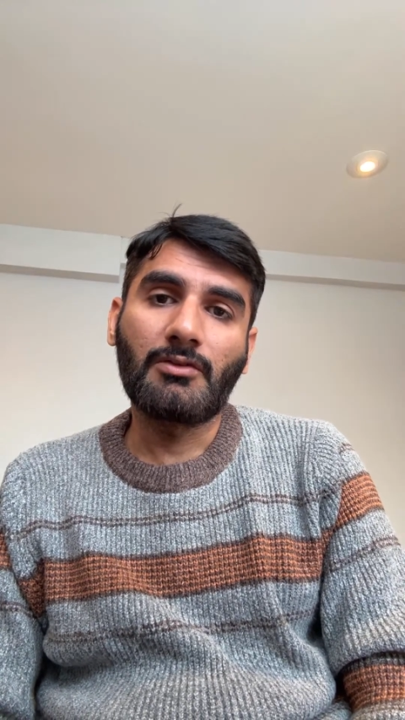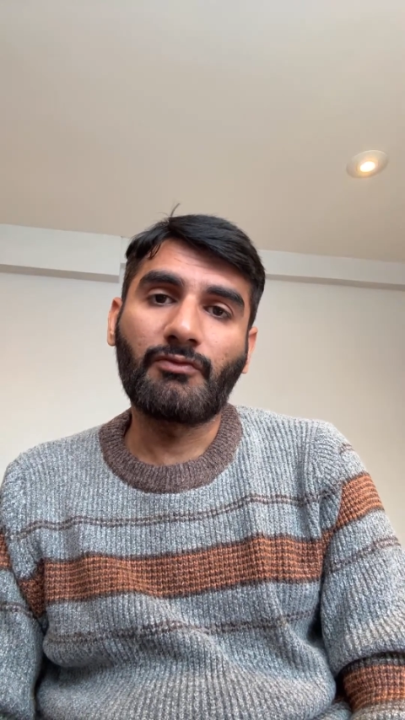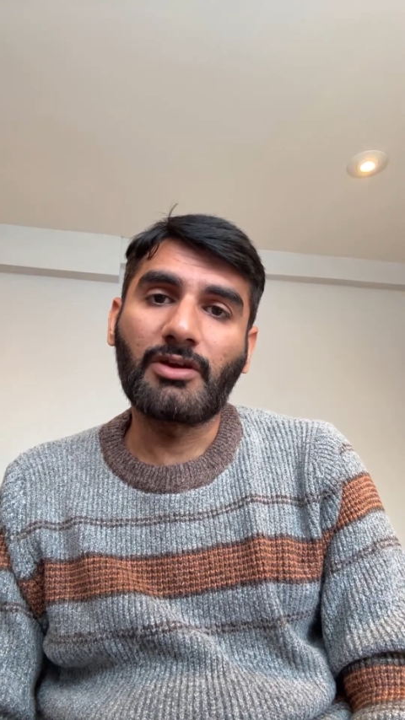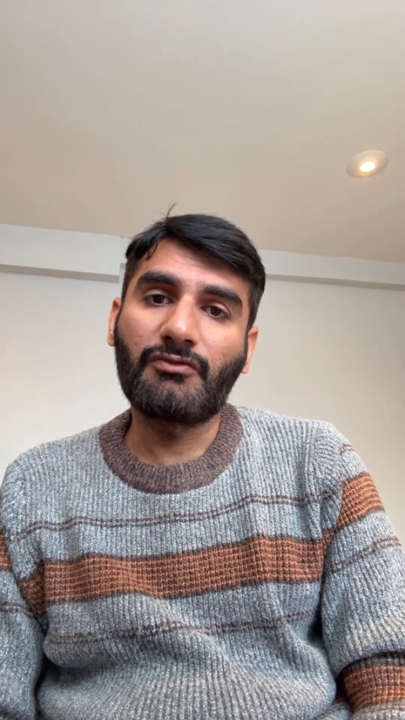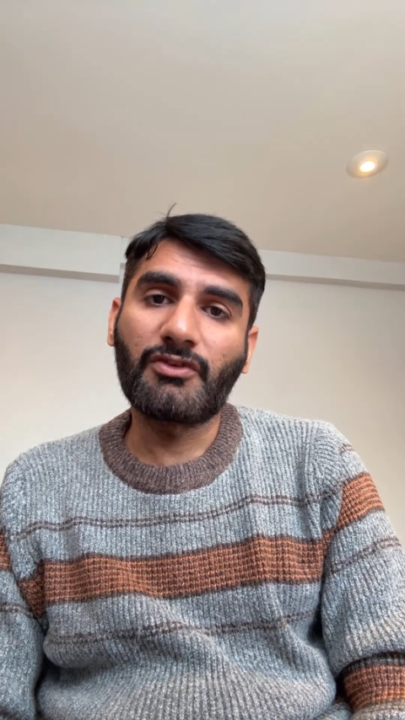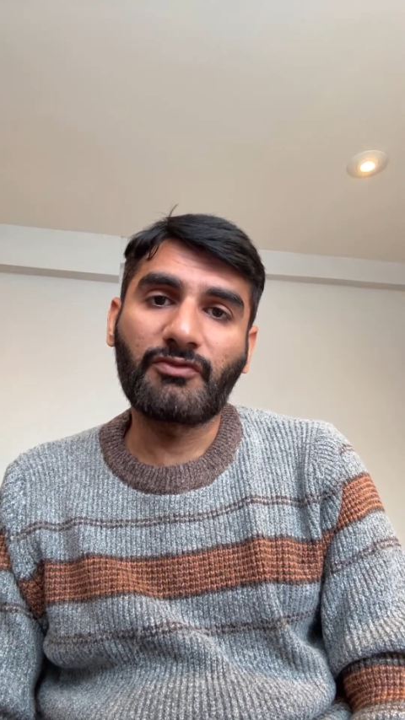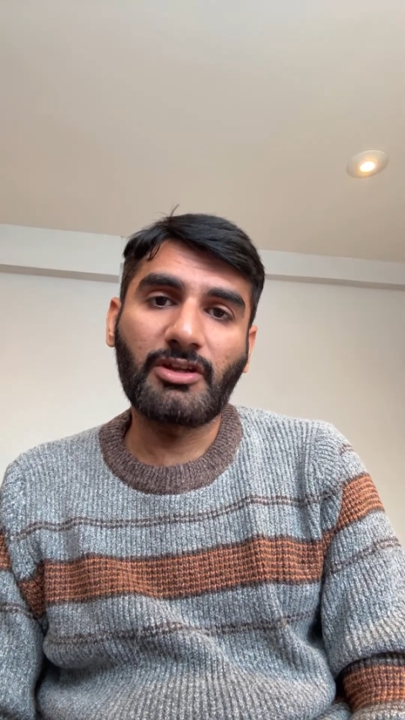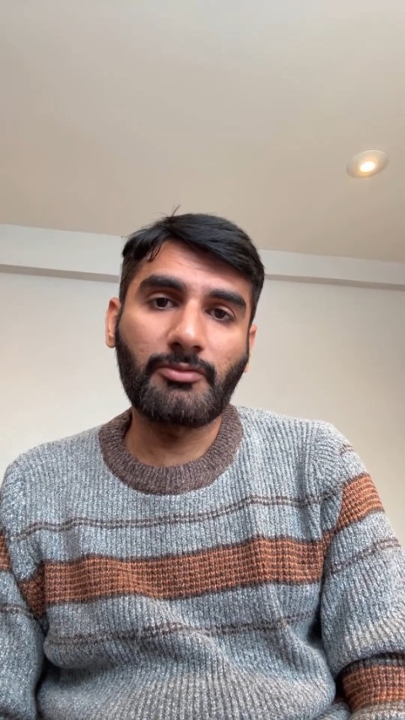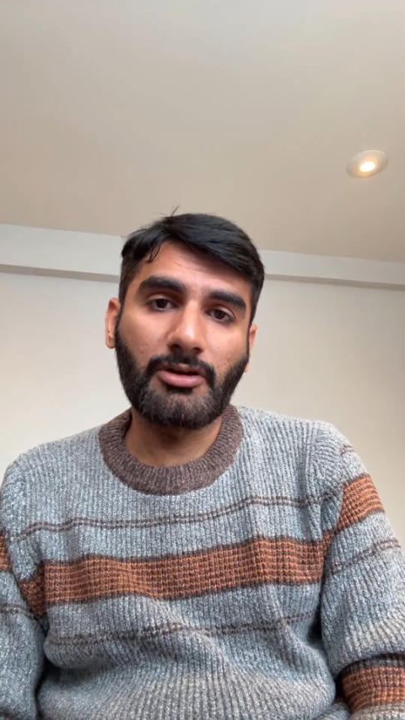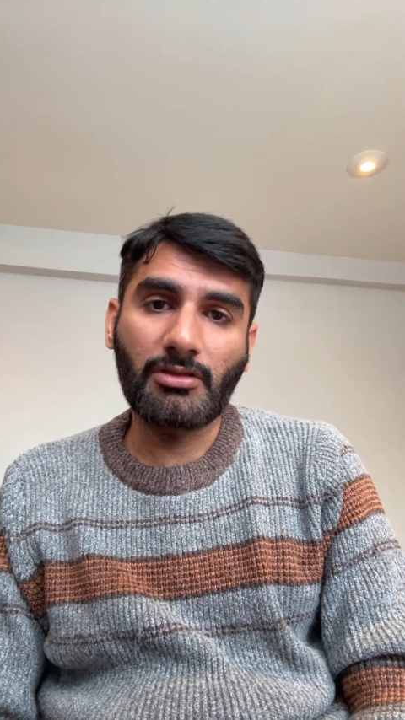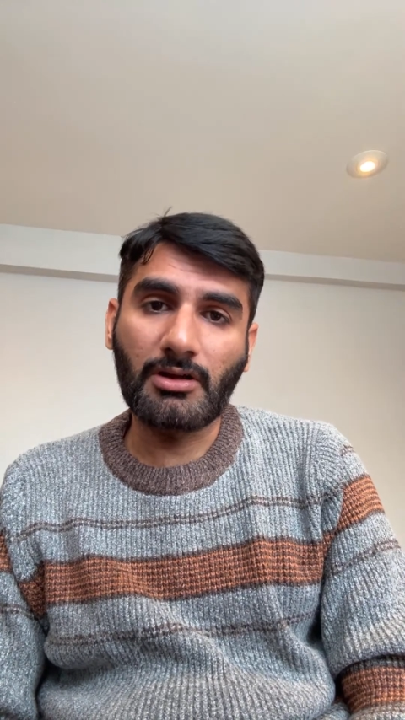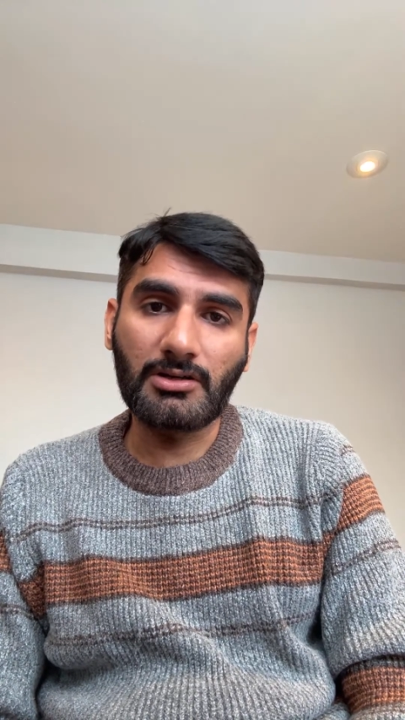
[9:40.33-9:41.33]
when 15
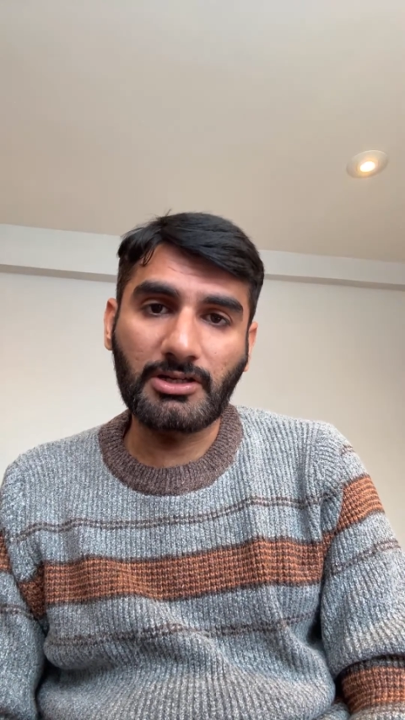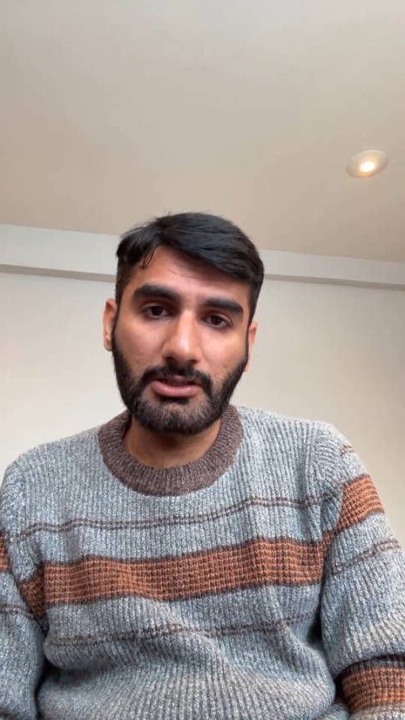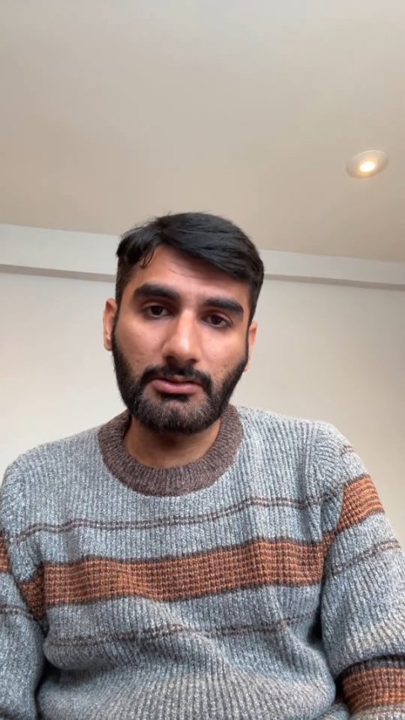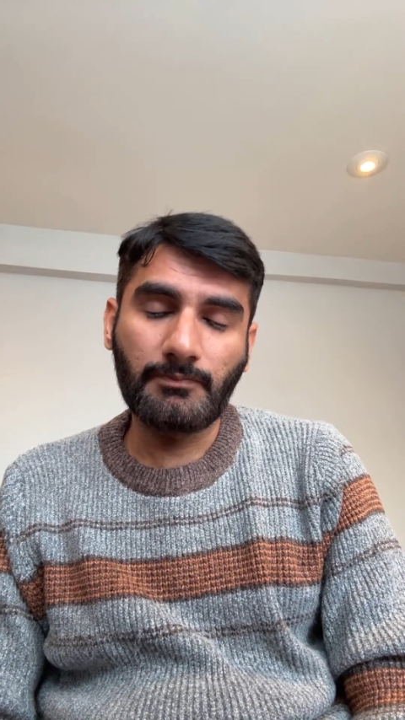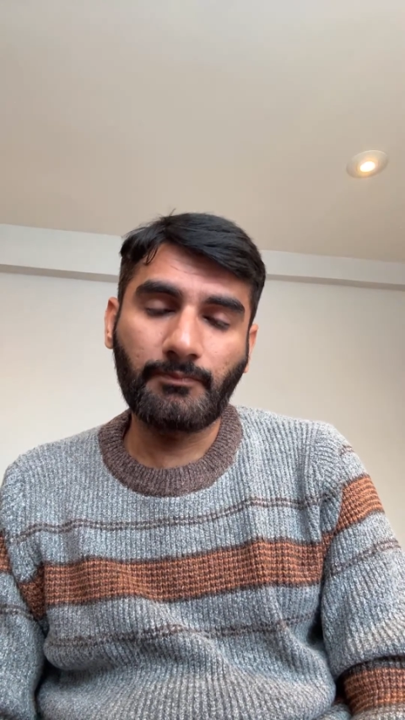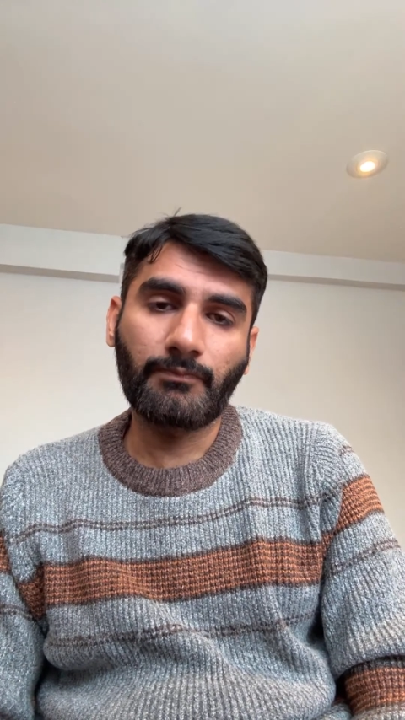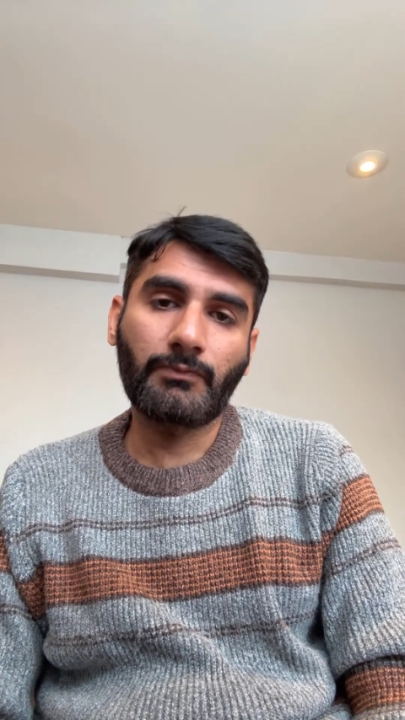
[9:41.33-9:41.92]
minutes are done,